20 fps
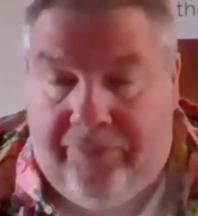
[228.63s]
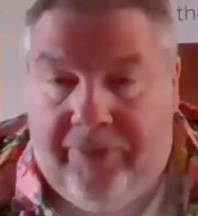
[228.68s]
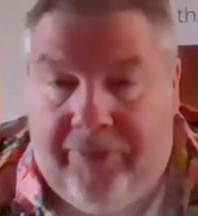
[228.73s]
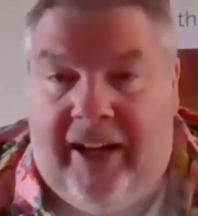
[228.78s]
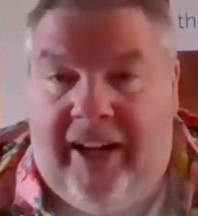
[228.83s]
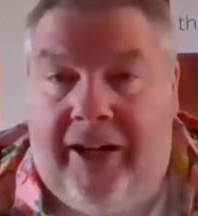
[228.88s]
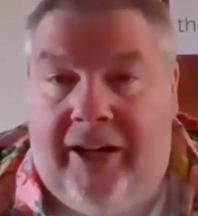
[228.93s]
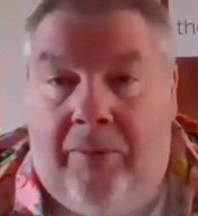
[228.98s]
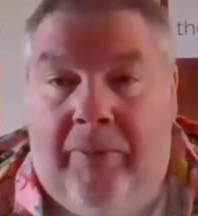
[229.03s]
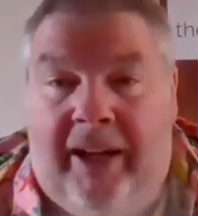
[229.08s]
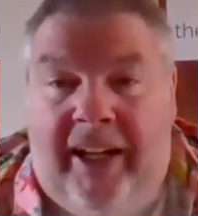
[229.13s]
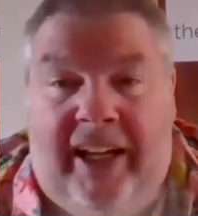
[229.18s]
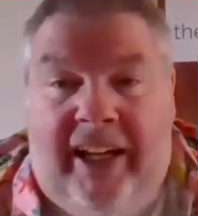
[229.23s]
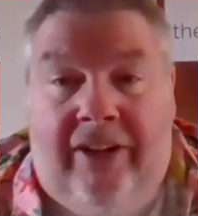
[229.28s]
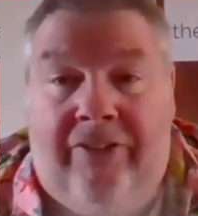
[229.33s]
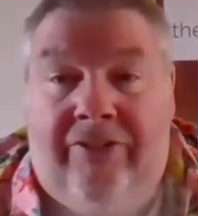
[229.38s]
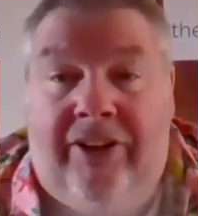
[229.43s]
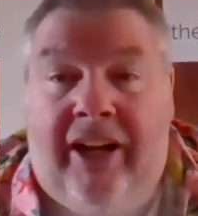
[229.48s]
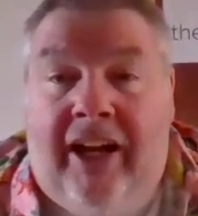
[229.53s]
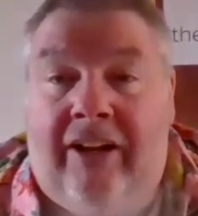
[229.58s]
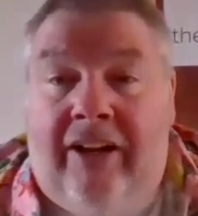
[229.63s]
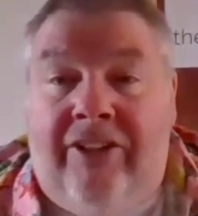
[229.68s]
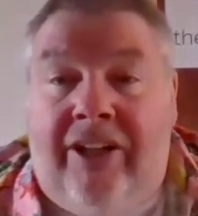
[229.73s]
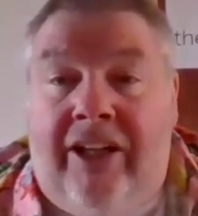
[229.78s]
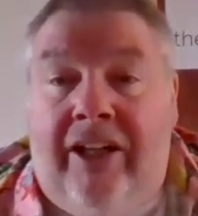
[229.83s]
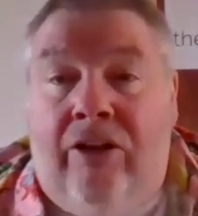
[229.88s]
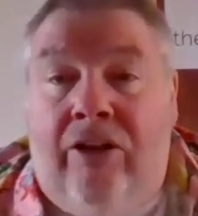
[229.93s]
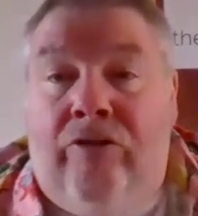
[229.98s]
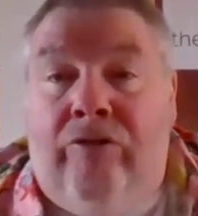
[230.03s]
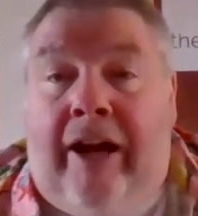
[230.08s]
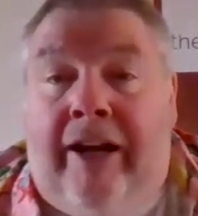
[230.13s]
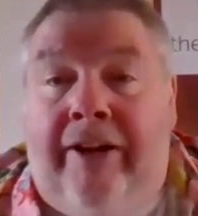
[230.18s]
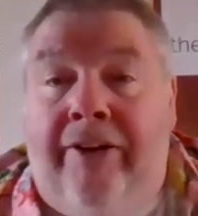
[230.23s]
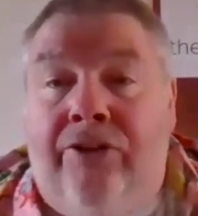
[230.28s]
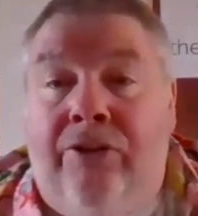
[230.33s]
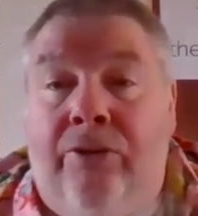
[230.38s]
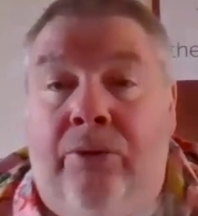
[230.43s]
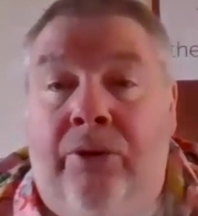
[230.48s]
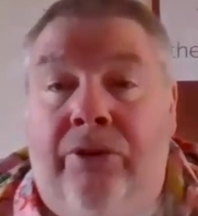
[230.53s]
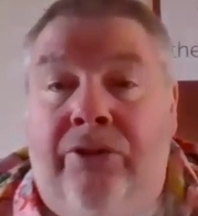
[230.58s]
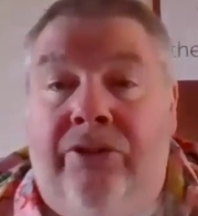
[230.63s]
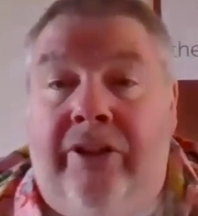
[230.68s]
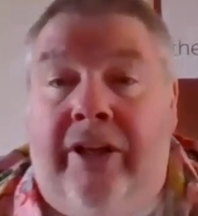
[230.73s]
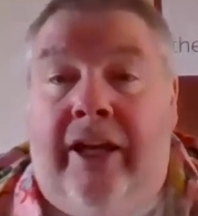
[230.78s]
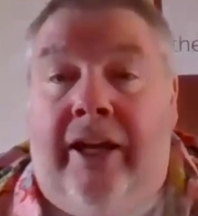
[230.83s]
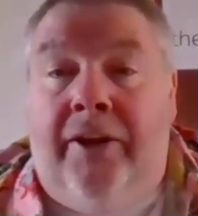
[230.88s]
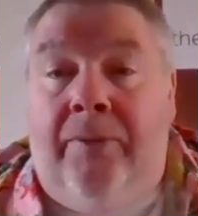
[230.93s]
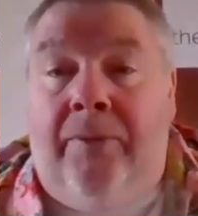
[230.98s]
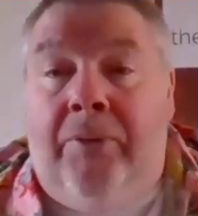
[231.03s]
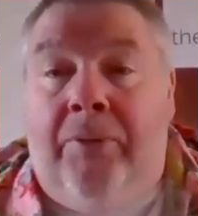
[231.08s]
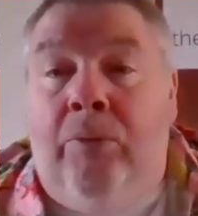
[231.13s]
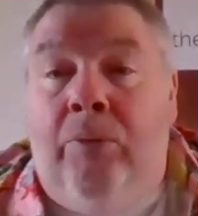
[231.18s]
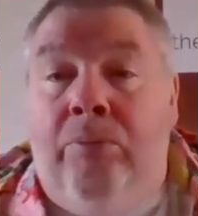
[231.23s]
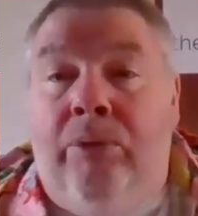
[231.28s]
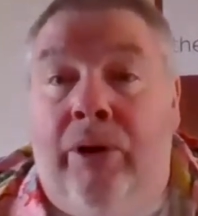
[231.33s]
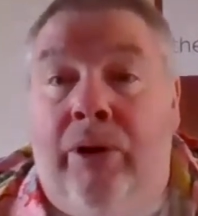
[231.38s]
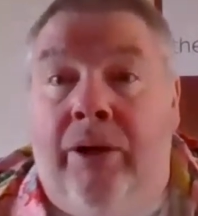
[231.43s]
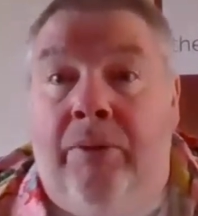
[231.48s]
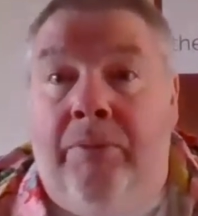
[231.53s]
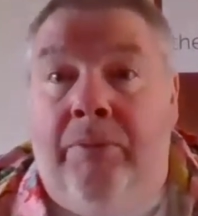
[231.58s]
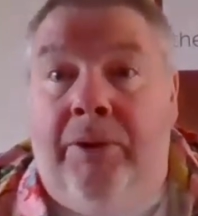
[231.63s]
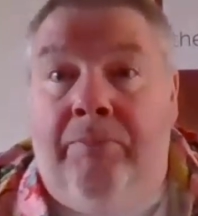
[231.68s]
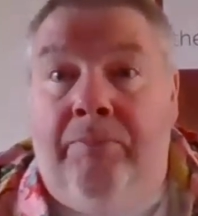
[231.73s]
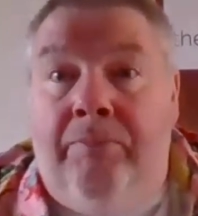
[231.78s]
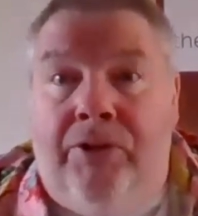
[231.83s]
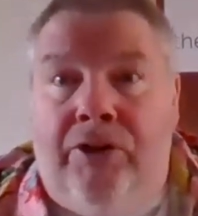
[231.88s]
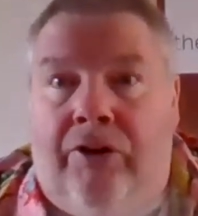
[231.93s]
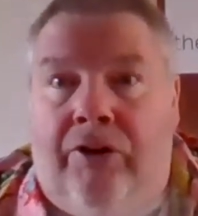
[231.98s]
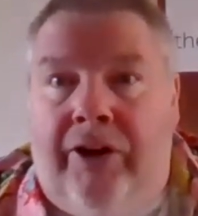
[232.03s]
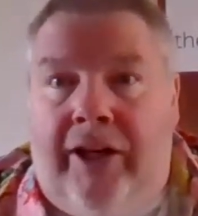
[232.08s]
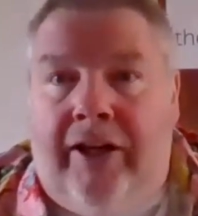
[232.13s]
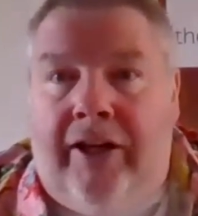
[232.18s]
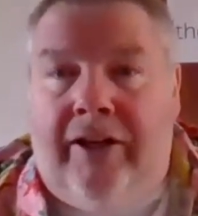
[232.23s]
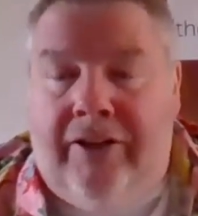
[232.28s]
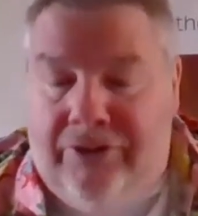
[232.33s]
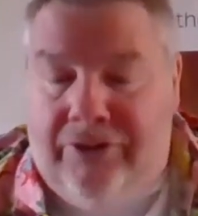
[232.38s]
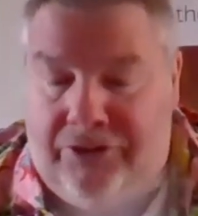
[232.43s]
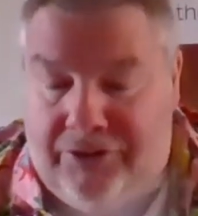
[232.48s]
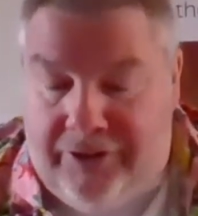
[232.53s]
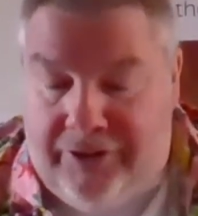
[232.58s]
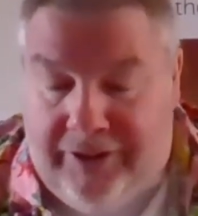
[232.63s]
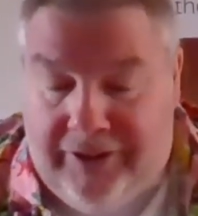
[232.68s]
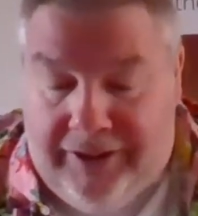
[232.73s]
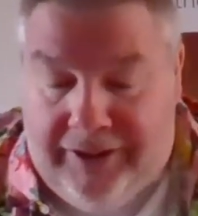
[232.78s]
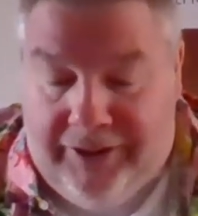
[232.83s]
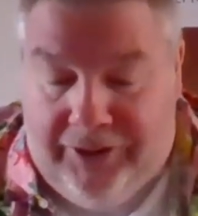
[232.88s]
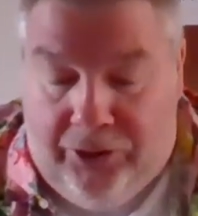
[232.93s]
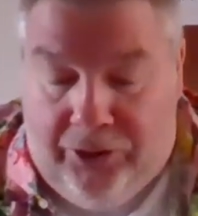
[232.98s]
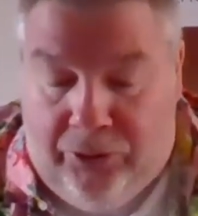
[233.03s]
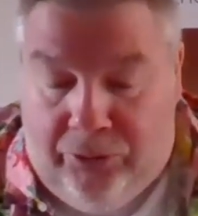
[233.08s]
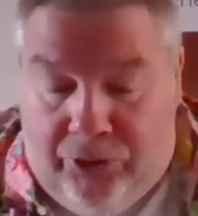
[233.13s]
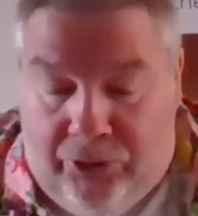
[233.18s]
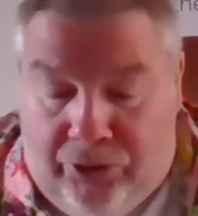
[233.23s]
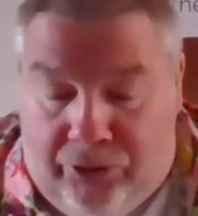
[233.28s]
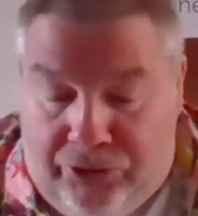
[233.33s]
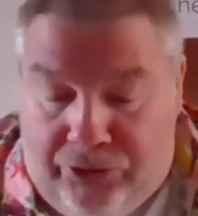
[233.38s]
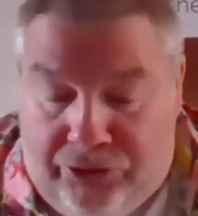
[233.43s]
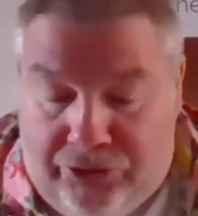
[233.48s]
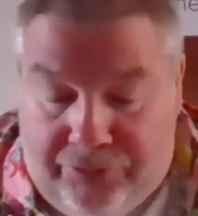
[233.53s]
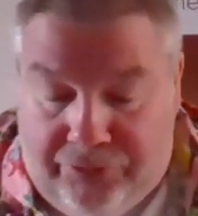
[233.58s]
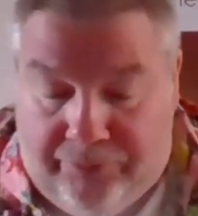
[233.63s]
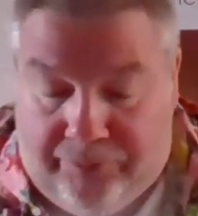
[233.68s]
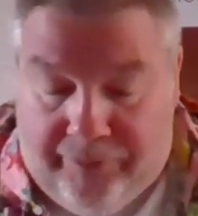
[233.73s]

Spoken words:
and I might even have a little rant towards the end about premium tonics. Who knows?